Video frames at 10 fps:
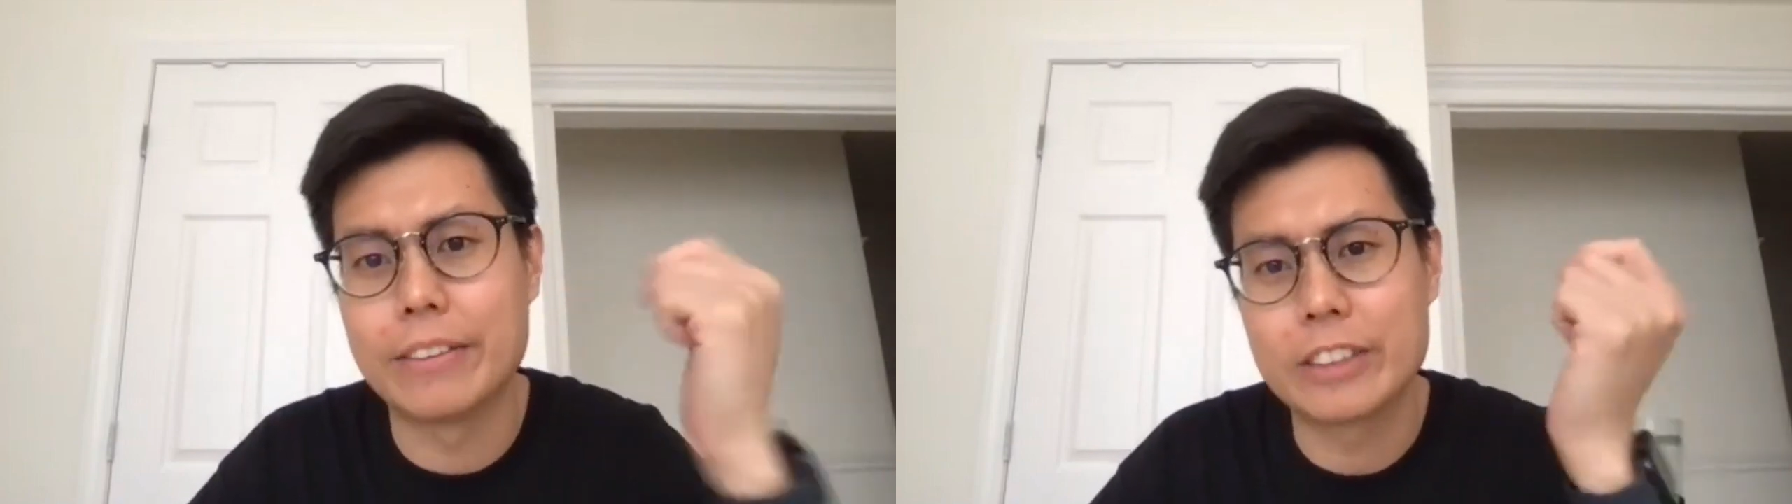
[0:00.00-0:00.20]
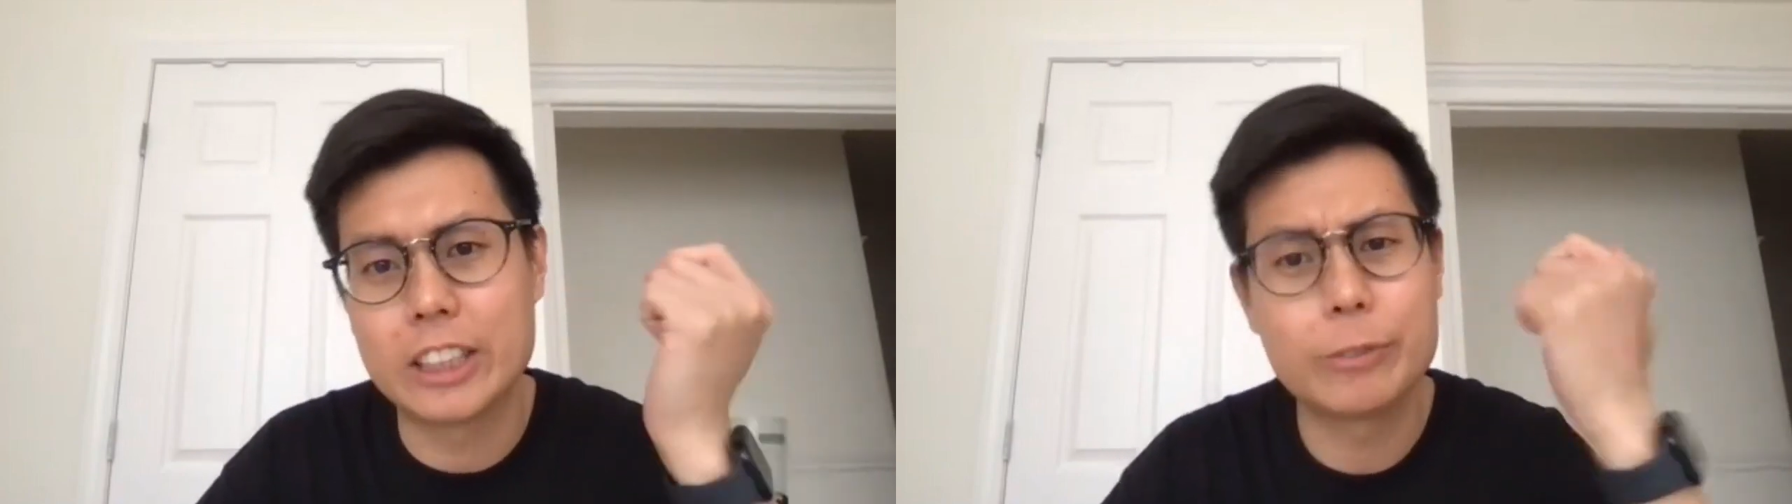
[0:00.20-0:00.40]

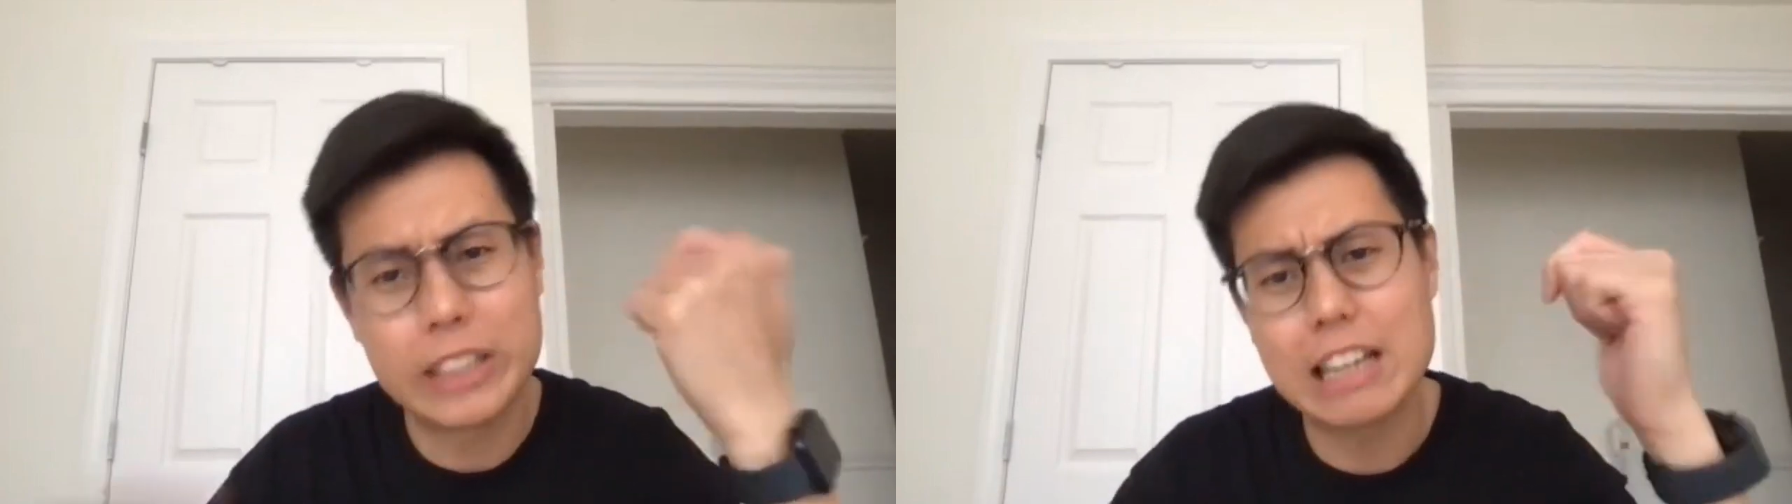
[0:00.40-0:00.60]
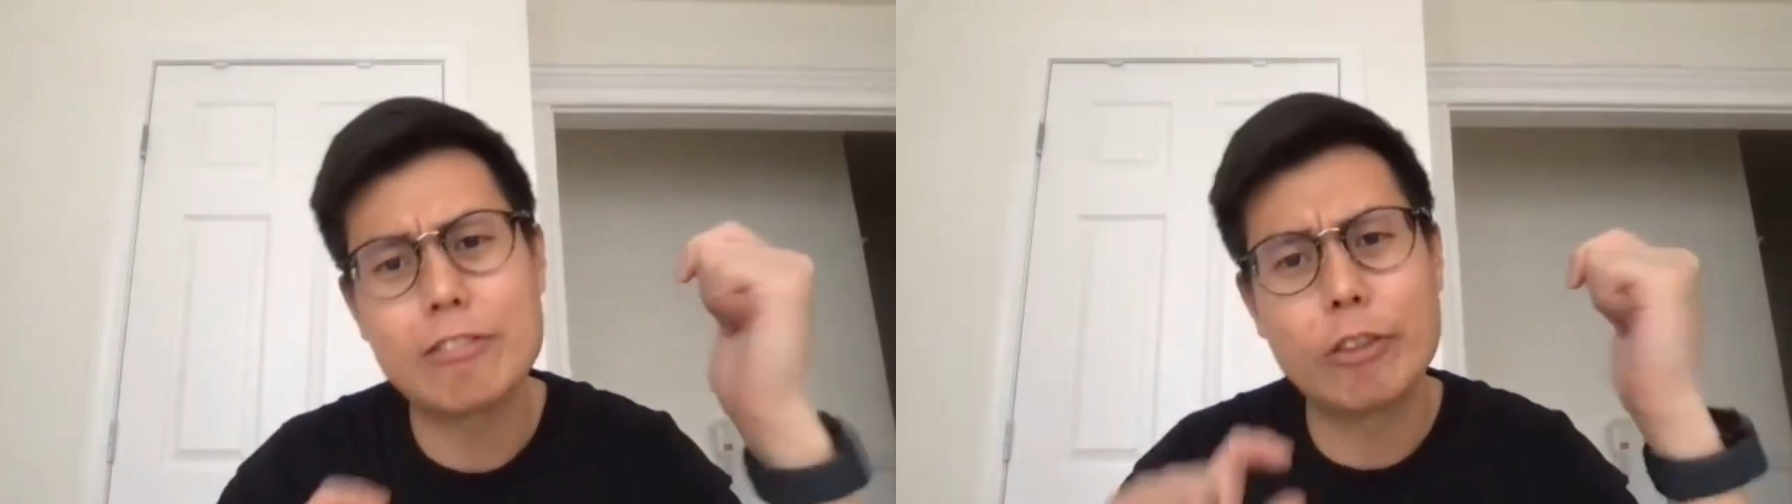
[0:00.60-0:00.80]
Because
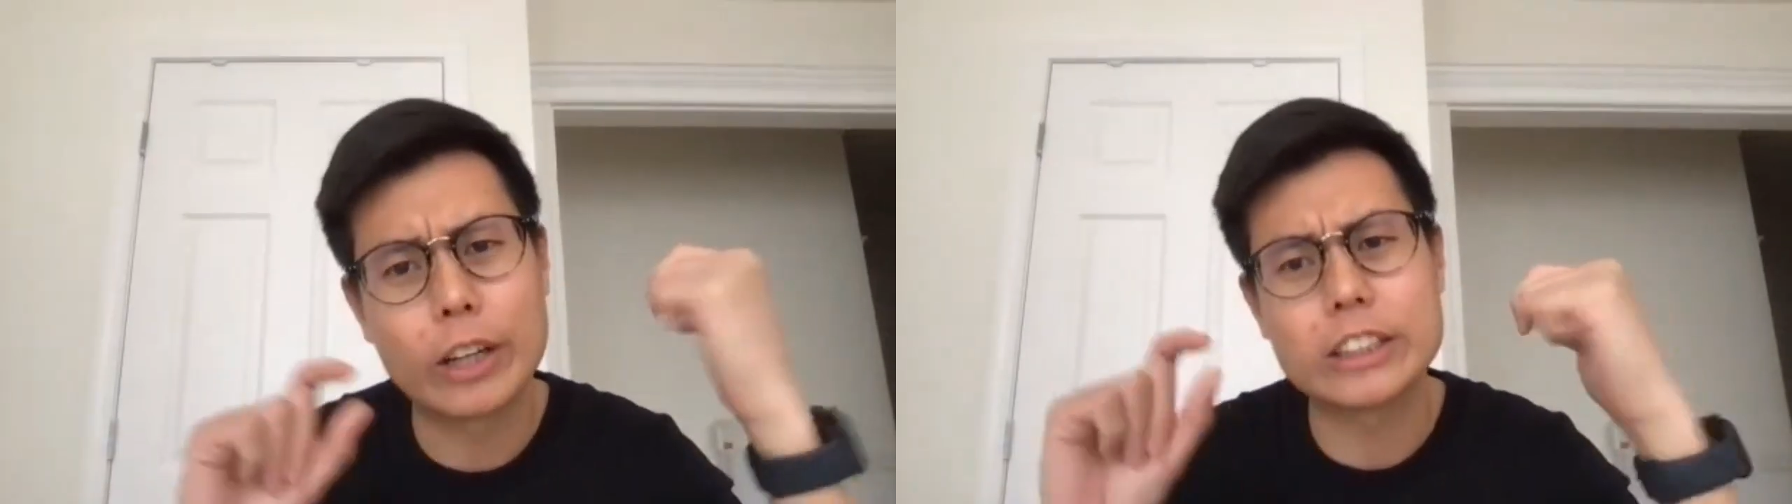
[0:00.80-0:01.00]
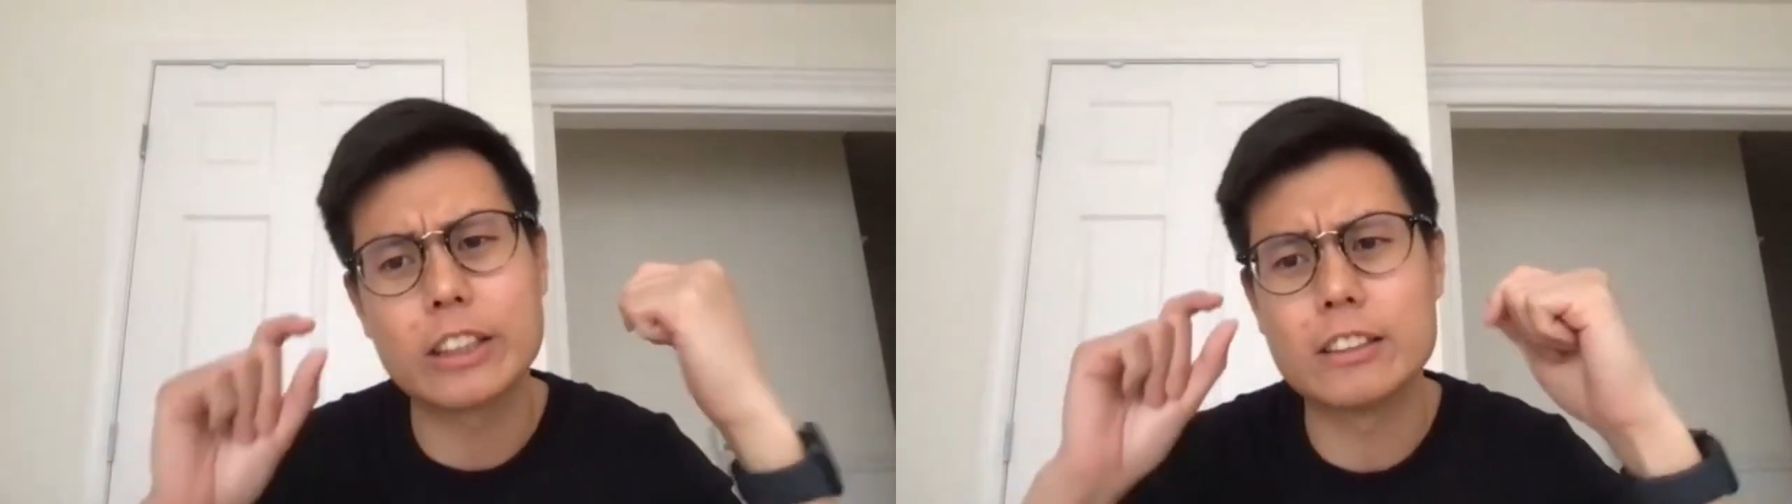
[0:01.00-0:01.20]
Vietnam focus
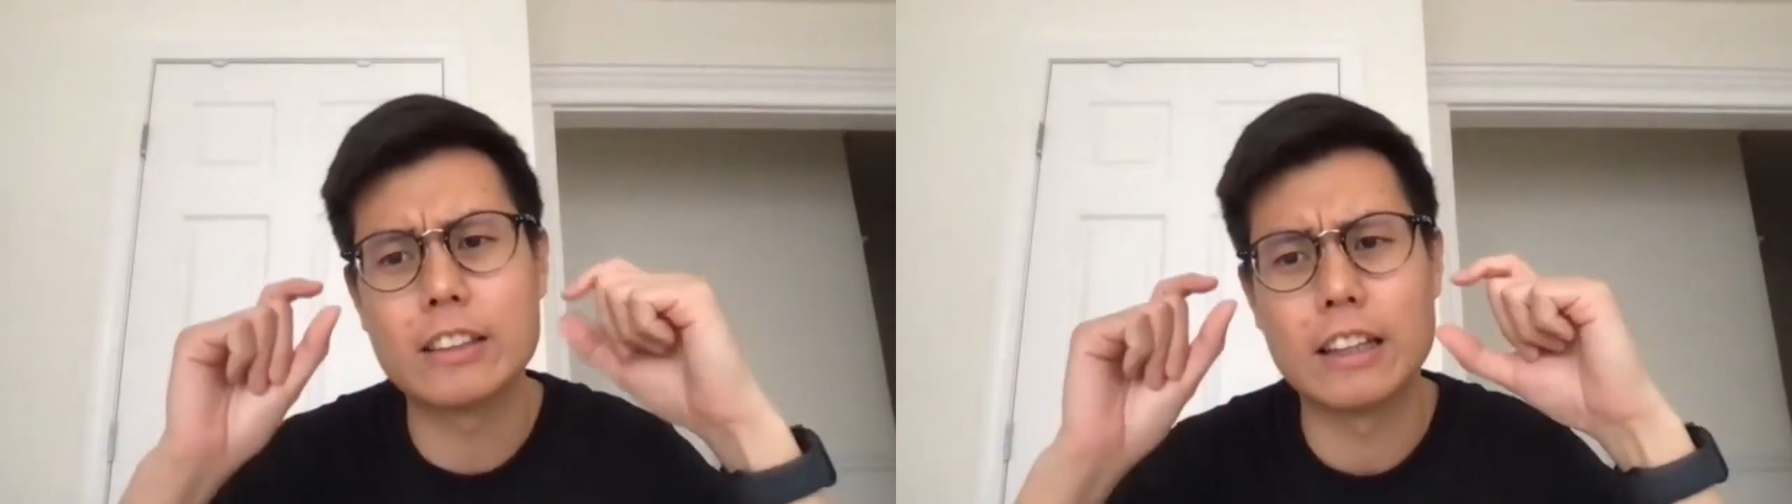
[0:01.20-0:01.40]
on